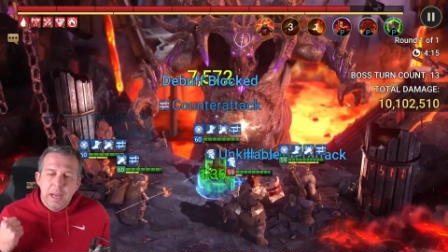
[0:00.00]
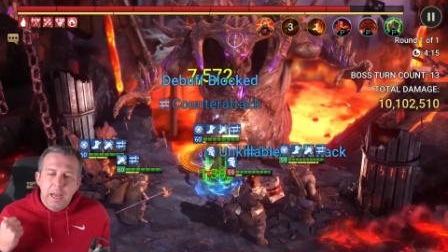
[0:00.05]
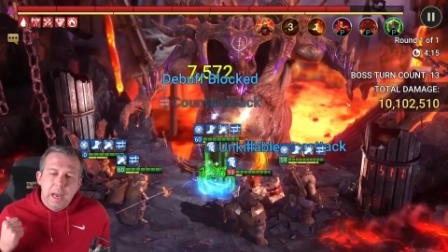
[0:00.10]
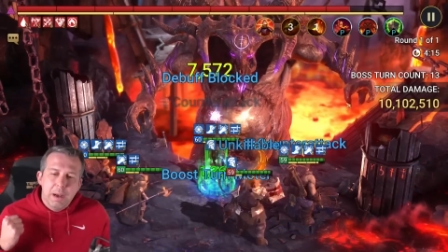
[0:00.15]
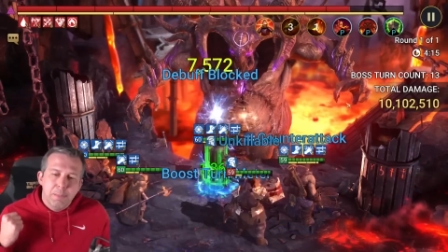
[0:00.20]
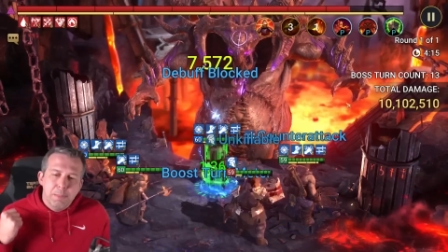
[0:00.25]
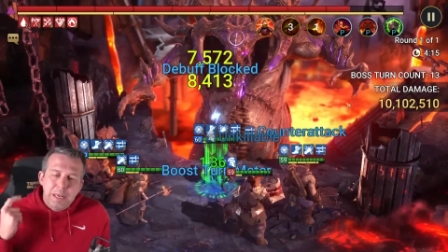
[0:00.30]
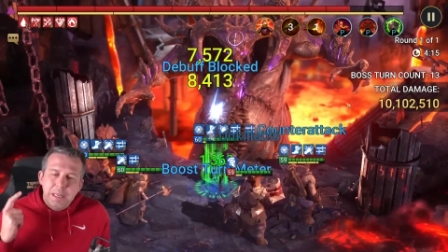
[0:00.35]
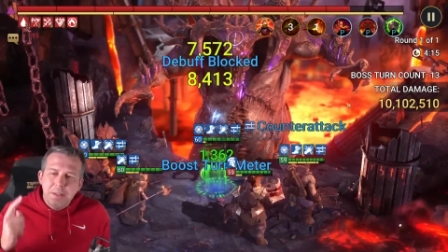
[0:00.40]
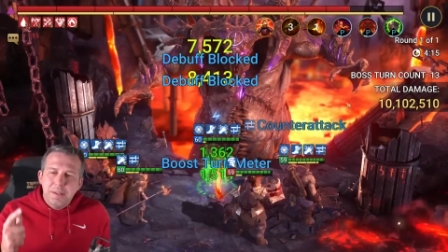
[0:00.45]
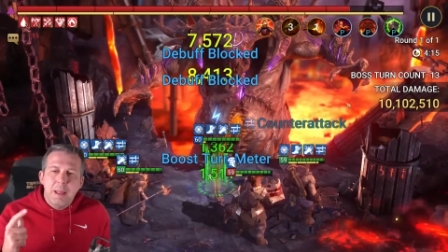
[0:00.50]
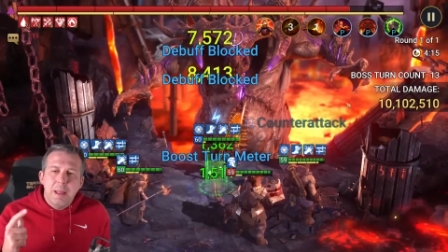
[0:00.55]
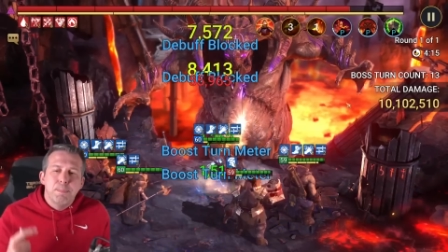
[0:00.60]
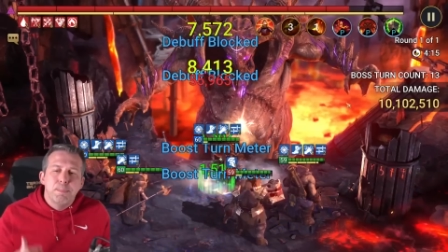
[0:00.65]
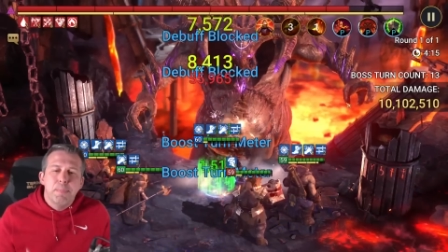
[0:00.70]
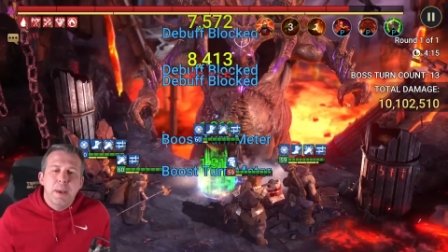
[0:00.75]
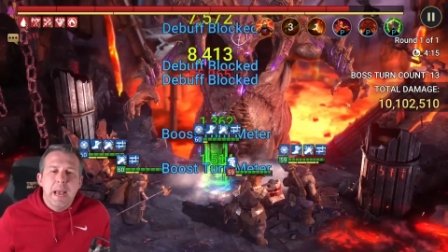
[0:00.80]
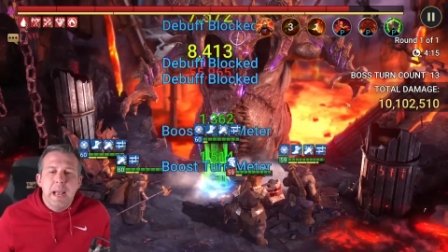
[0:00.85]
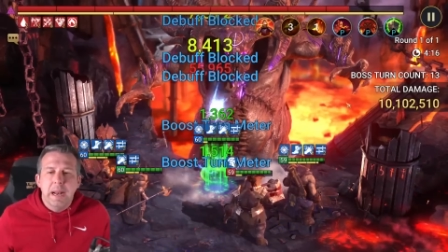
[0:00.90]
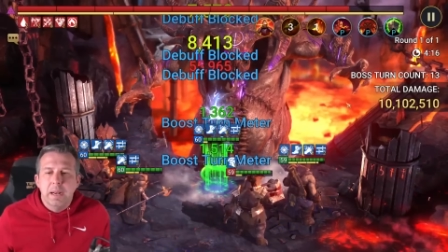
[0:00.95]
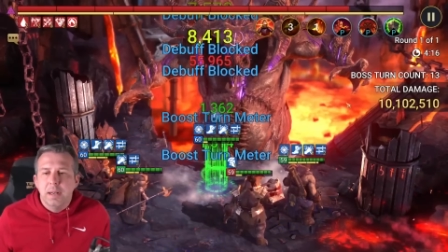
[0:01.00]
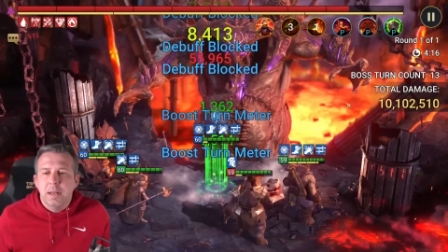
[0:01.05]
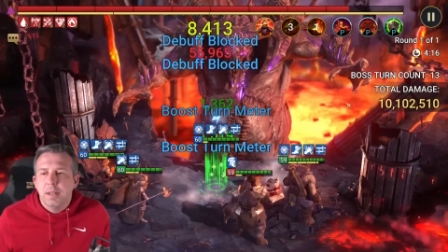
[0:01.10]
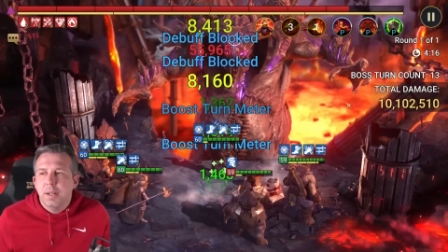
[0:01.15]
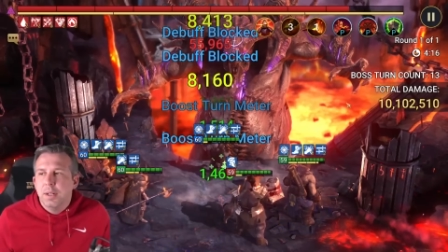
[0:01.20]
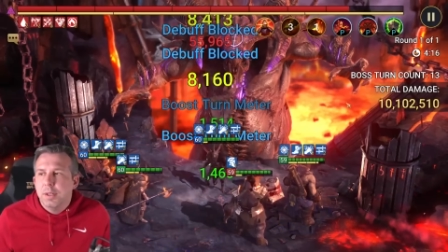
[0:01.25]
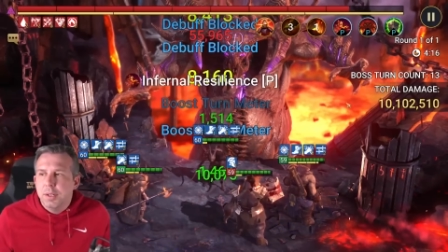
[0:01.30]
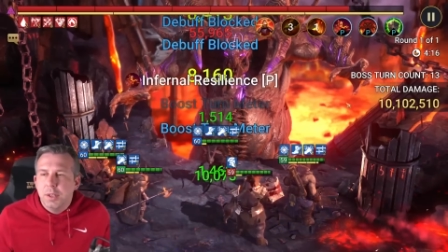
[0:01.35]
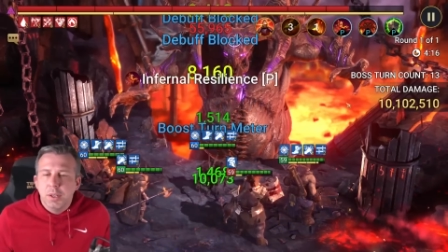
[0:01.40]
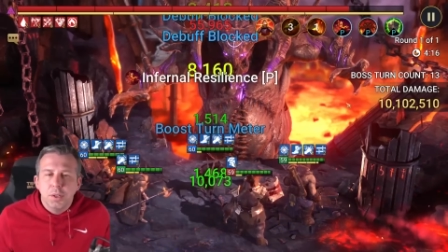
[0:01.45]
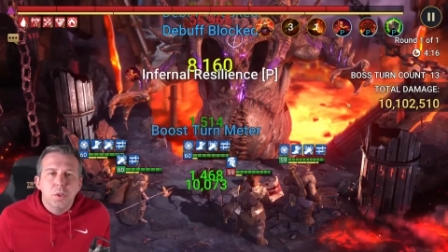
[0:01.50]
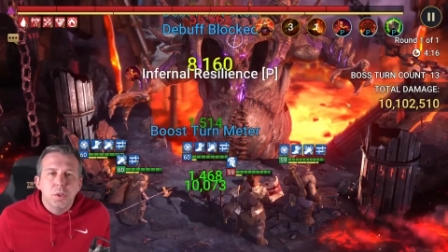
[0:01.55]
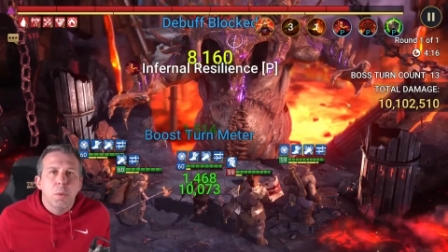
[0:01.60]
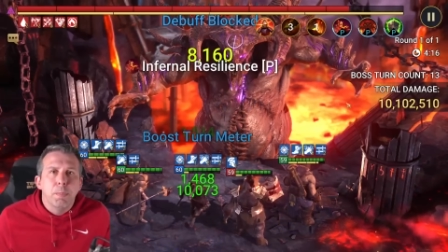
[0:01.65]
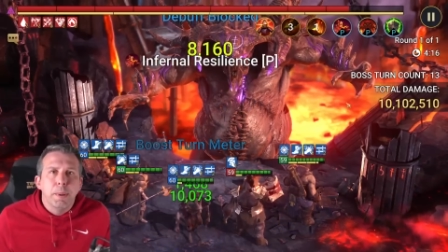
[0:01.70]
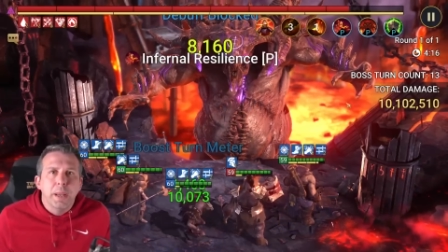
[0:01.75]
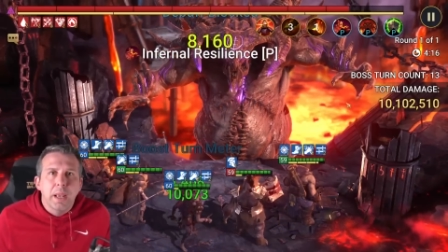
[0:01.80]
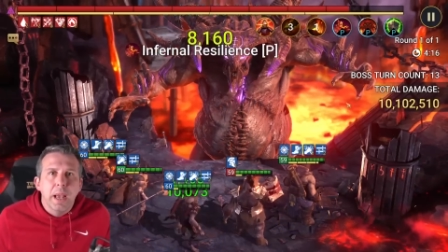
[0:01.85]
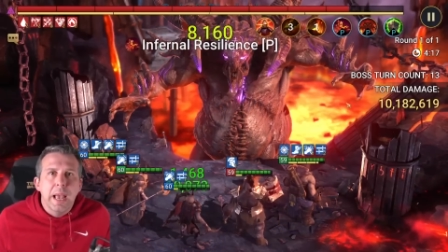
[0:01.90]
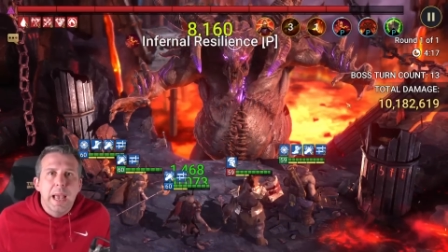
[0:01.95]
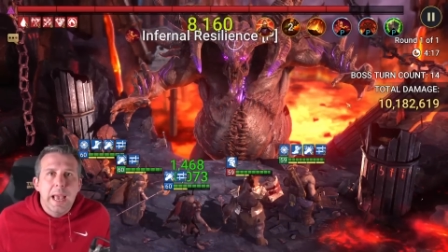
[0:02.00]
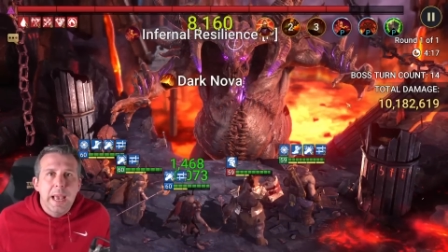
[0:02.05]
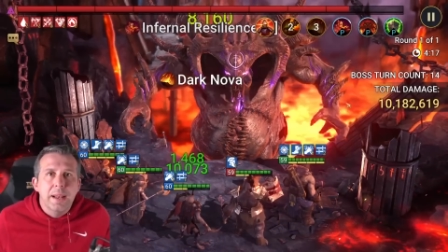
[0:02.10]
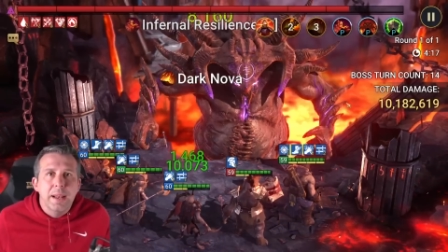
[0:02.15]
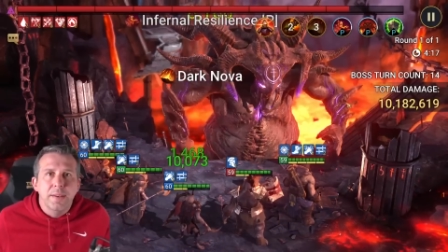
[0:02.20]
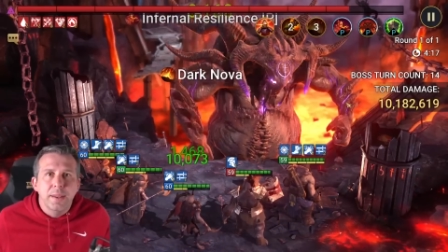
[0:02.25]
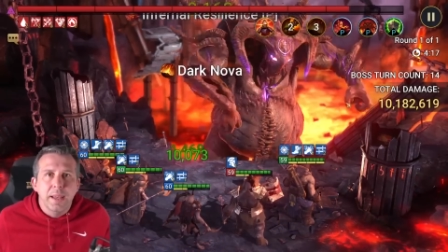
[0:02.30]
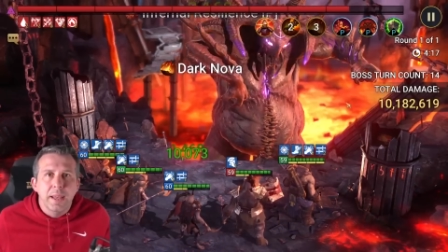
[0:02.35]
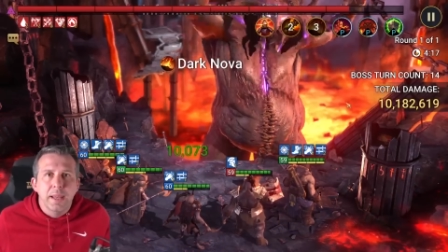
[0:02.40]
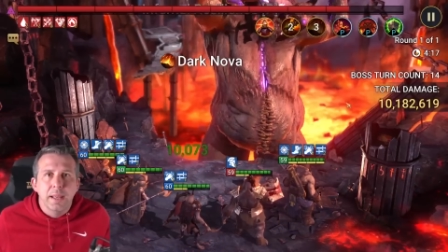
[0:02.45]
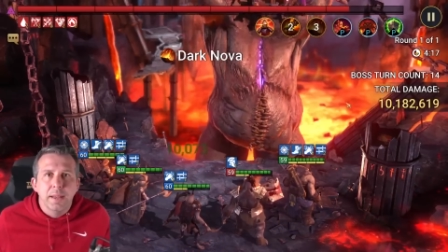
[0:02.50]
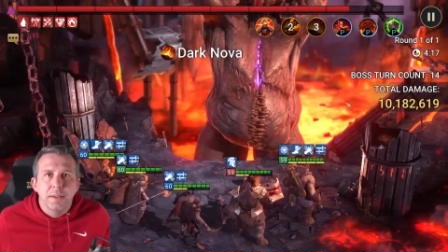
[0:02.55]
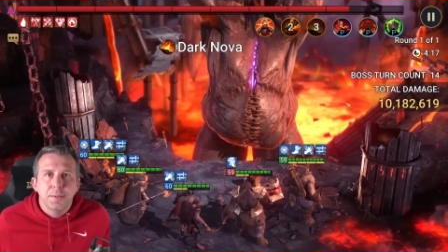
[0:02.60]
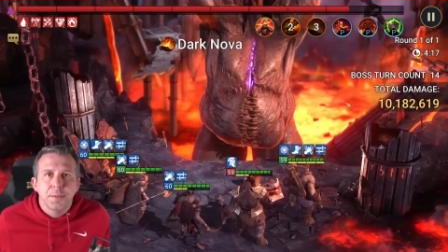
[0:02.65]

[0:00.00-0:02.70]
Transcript: Uh, but let's get back to the topic at hand here.